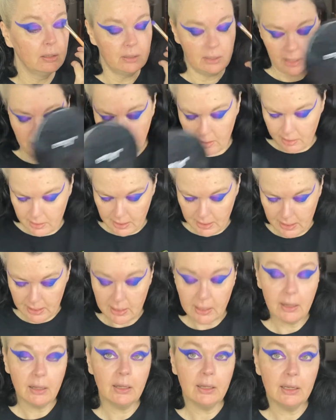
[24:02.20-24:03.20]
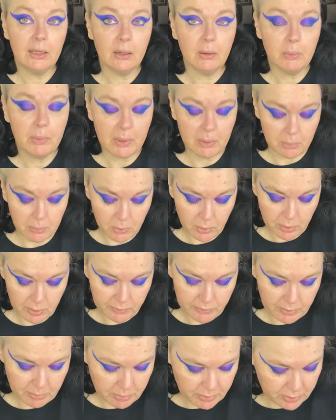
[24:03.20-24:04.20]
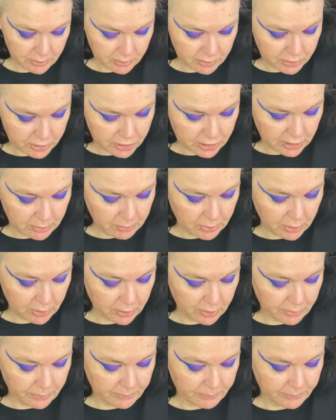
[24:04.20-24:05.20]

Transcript: And then a little bit more of the blue shimmer.